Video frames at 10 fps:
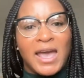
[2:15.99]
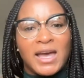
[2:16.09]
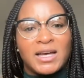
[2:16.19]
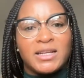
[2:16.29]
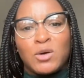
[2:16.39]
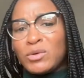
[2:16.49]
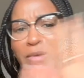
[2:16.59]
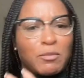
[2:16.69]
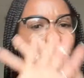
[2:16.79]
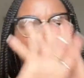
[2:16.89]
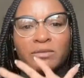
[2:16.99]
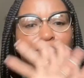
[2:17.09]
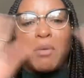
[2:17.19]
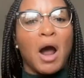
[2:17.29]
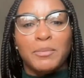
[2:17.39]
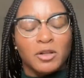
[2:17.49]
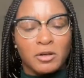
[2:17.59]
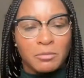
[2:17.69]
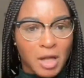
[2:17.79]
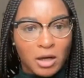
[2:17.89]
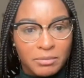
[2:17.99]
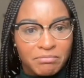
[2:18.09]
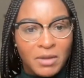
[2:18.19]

and it was my most popular blog.